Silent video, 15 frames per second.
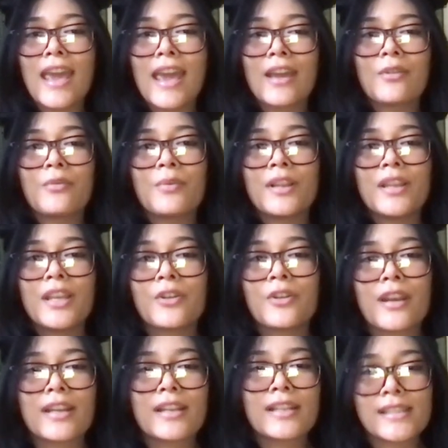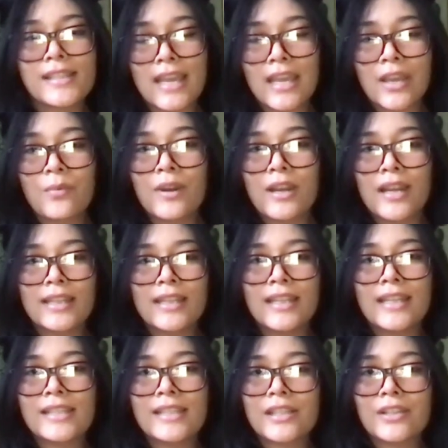and really create a state where
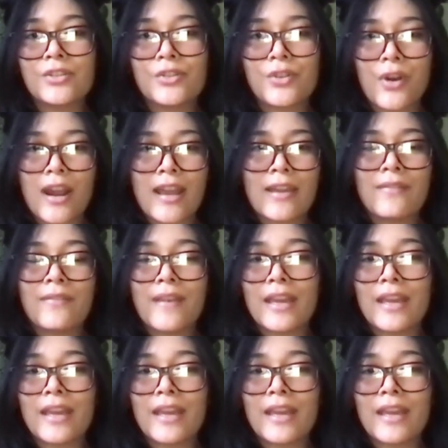Latinas can thrive